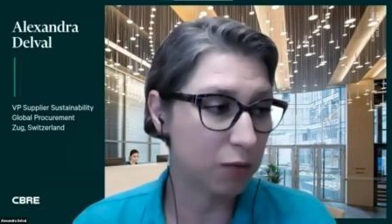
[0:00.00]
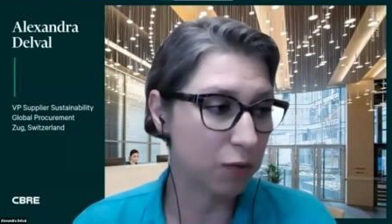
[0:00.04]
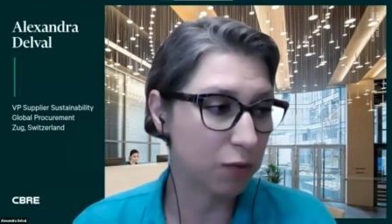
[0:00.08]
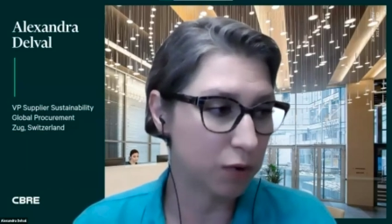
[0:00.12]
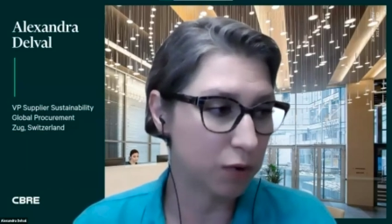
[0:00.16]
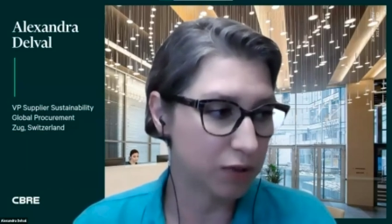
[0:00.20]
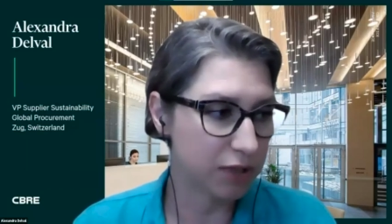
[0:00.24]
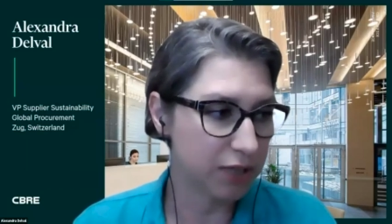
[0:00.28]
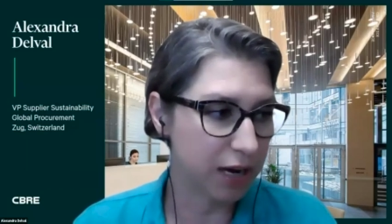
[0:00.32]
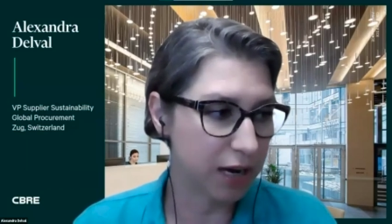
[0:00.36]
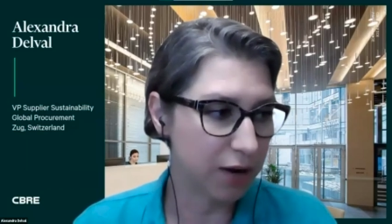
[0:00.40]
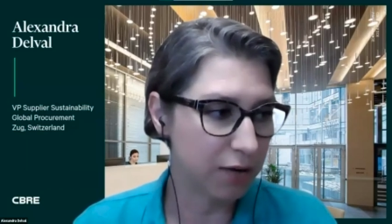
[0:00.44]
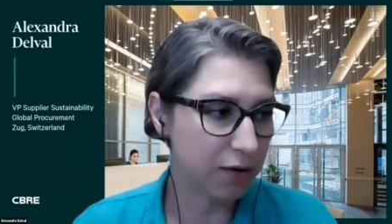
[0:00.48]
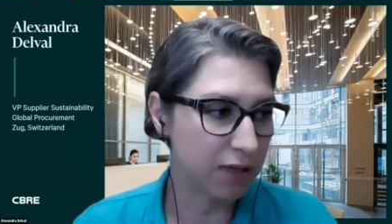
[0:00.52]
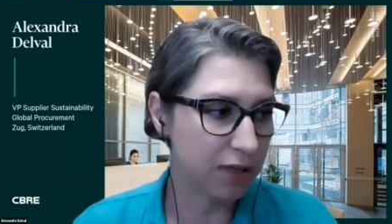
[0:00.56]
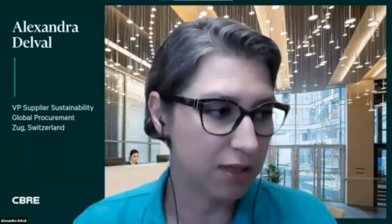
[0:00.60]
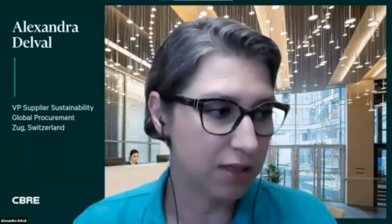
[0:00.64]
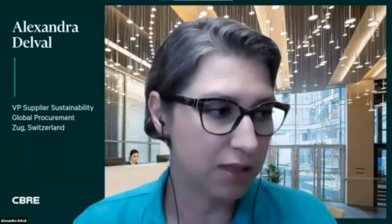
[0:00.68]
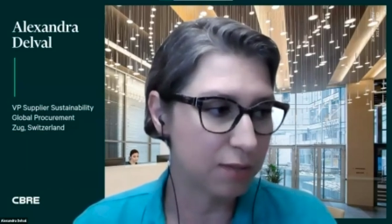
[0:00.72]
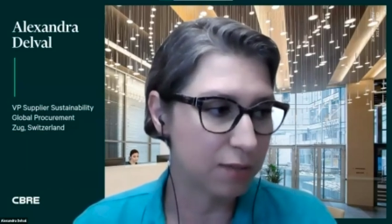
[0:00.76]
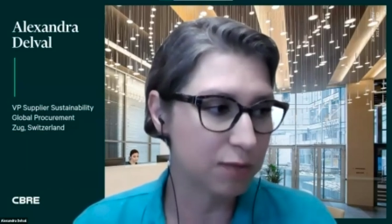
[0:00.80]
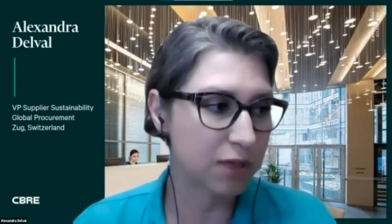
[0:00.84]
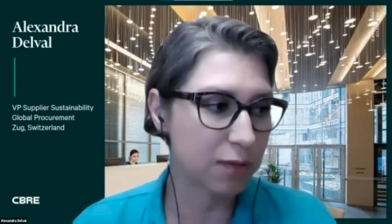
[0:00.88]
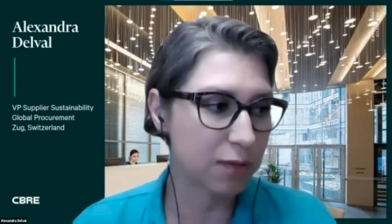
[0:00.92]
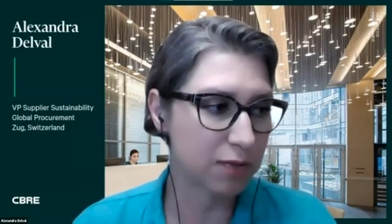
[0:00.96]
rolled out and
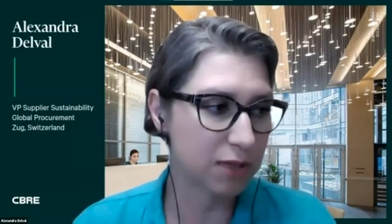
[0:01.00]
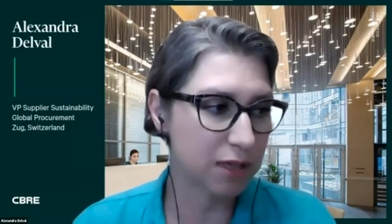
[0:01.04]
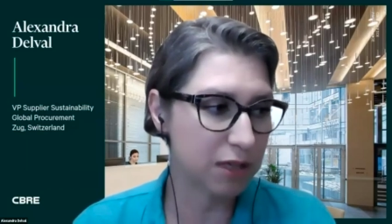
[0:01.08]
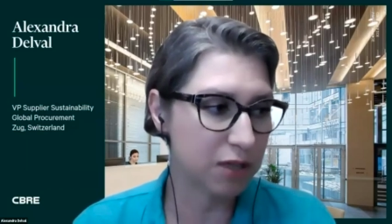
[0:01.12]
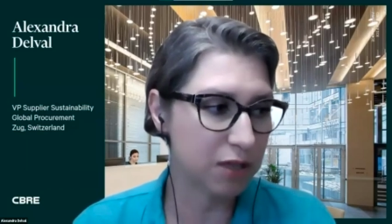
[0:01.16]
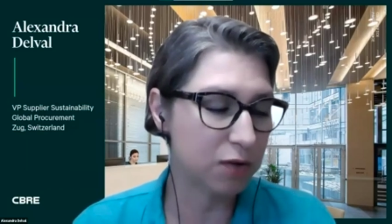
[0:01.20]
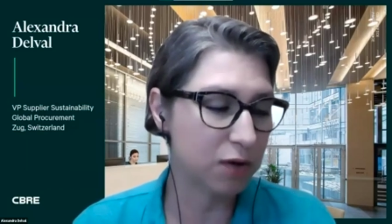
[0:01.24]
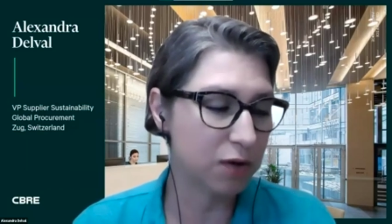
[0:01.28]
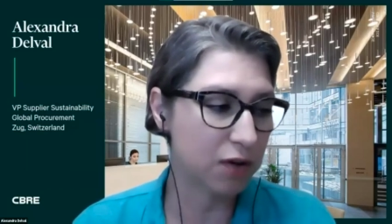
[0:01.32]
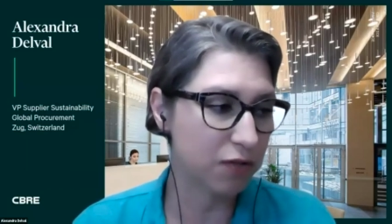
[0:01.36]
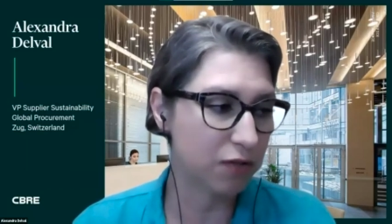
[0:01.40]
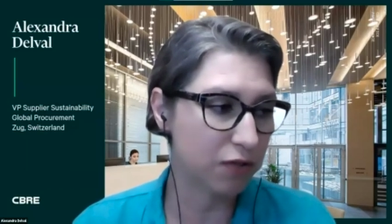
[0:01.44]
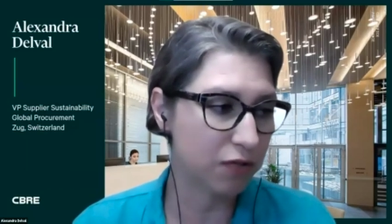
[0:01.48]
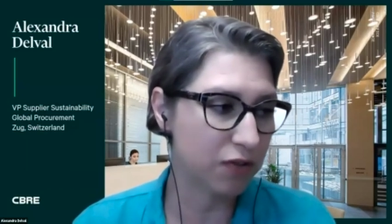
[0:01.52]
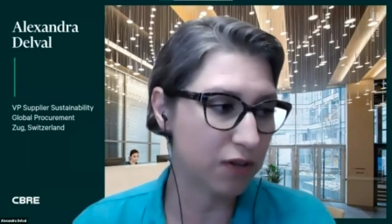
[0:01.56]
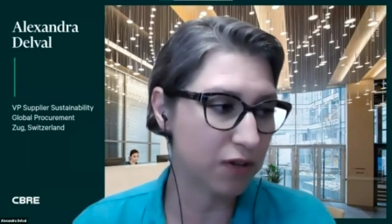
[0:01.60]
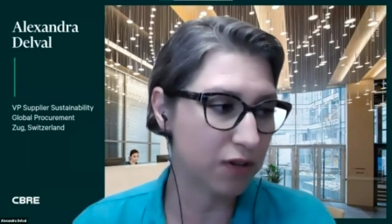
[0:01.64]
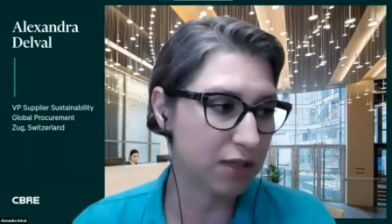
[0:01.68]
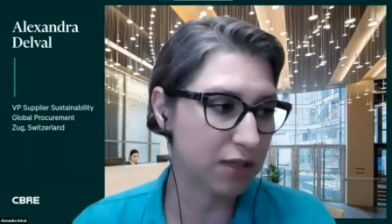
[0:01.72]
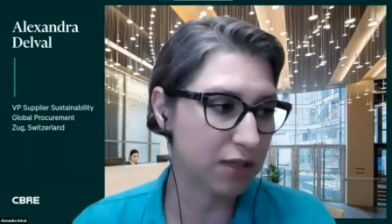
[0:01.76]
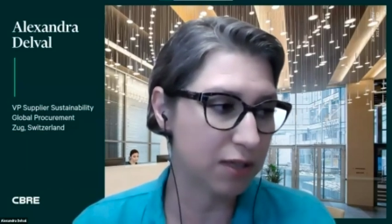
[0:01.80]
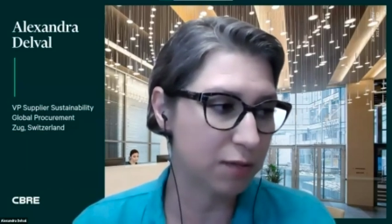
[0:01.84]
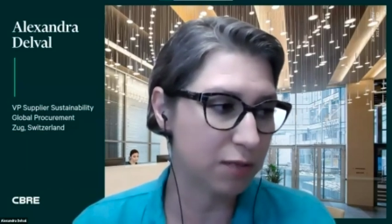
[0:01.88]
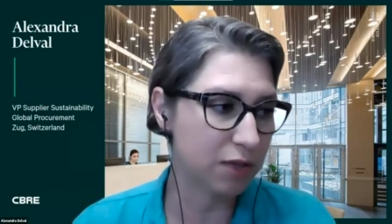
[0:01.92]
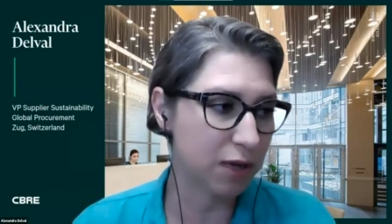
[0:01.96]
sometimes they do have a fee and
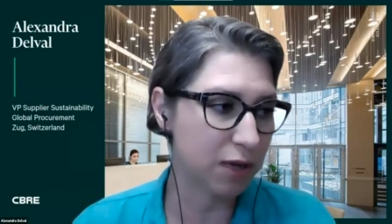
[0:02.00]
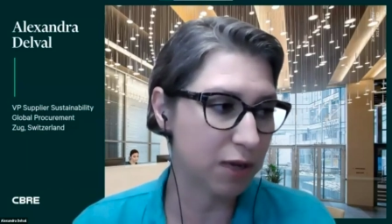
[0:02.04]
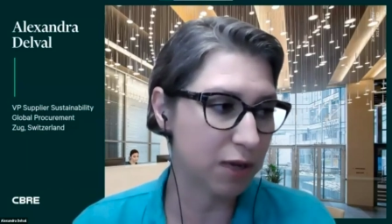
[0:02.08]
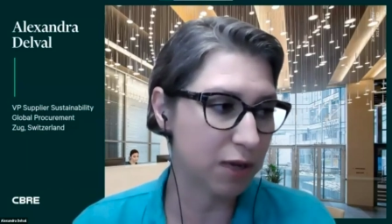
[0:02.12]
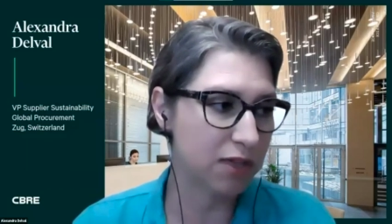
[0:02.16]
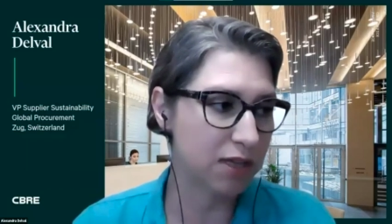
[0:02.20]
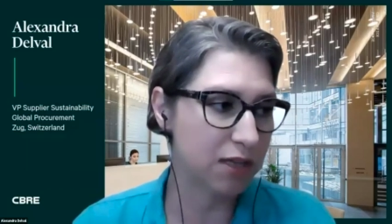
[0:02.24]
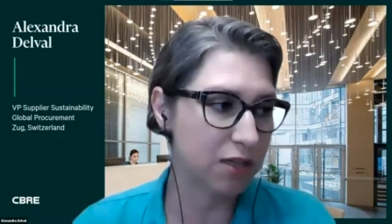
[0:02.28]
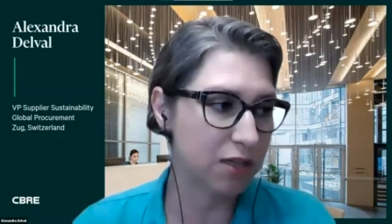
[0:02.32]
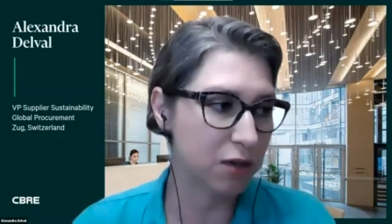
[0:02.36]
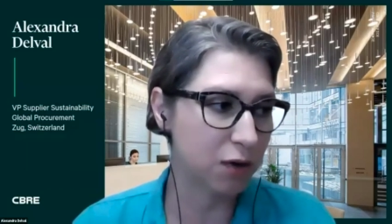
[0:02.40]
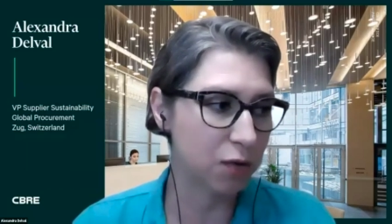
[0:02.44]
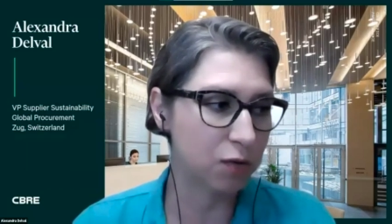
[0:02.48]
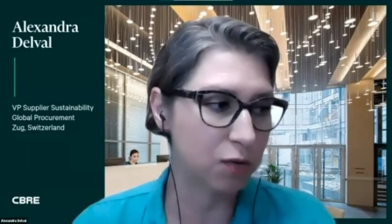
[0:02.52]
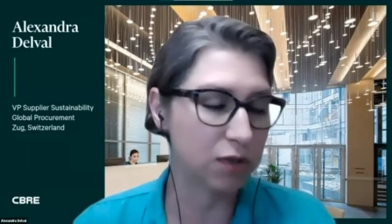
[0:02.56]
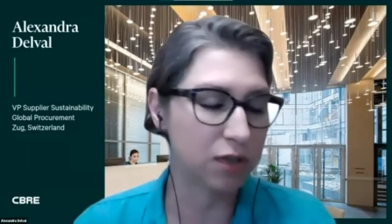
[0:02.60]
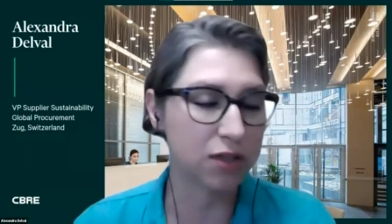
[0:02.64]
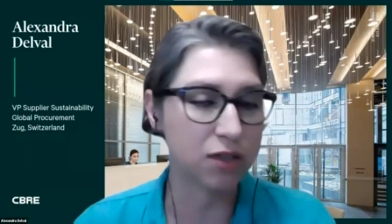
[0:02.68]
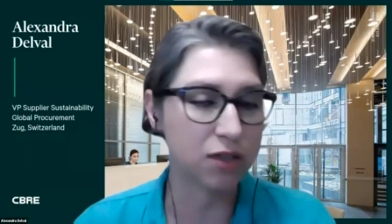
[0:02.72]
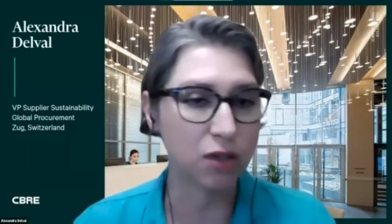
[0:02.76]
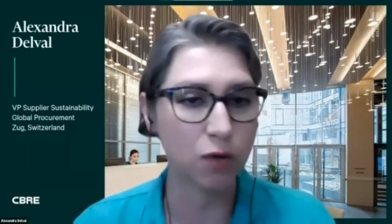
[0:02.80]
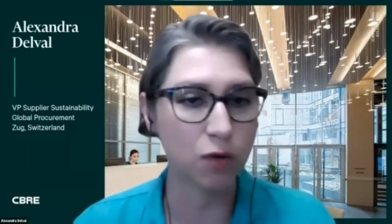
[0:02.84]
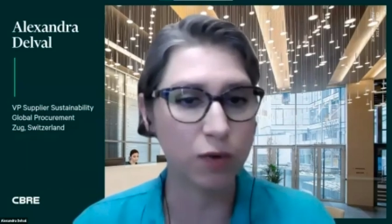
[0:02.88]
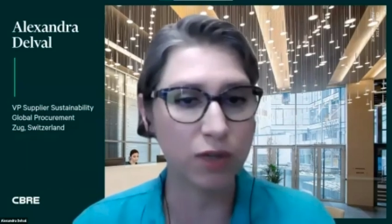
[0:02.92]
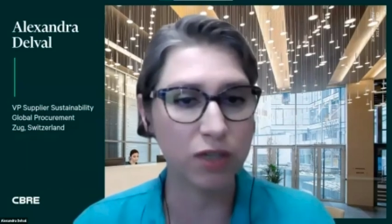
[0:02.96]
sometimes they don't and
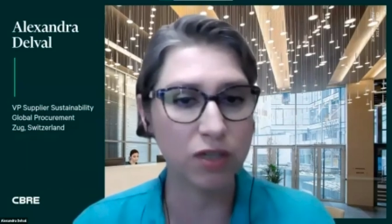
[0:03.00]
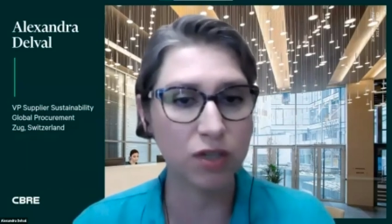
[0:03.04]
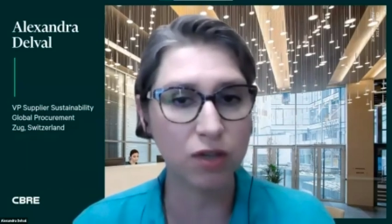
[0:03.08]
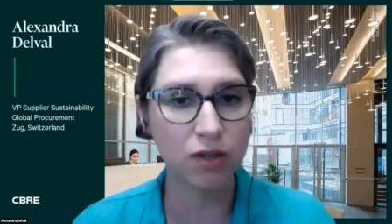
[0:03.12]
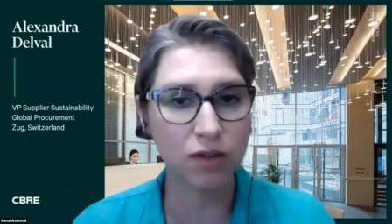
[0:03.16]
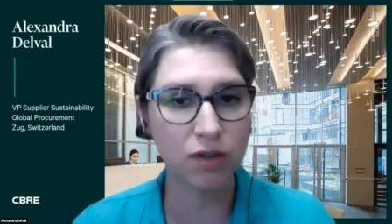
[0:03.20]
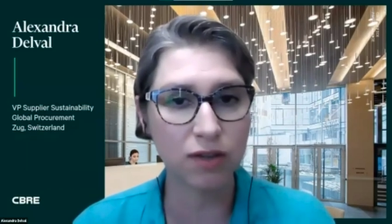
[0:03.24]
so we took